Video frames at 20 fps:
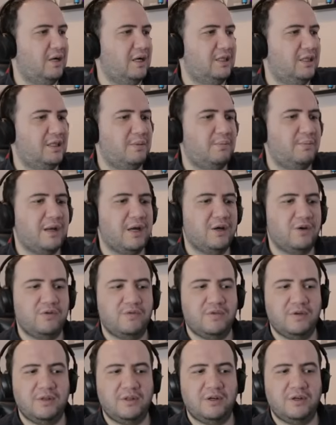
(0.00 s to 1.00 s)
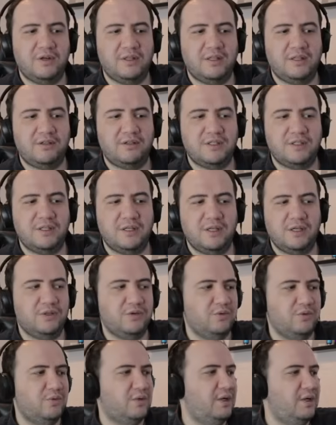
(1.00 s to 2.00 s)
the back over there, there's
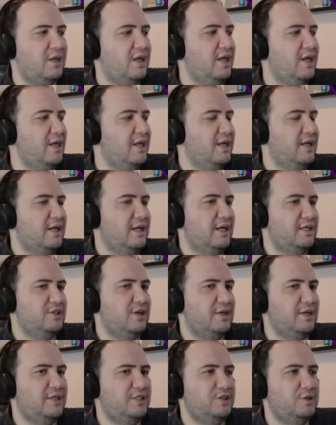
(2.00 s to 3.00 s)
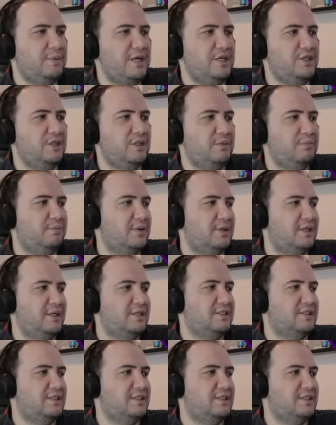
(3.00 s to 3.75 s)
another one. It's not a spaceship, but it's